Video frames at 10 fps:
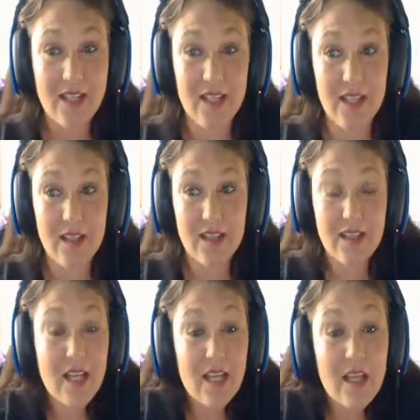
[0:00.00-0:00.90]
to
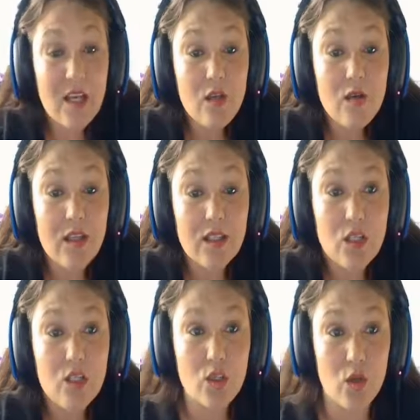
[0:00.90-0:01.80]
say thank you
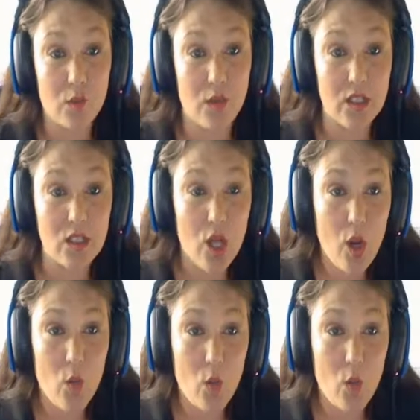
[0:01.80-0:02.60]
guys so much.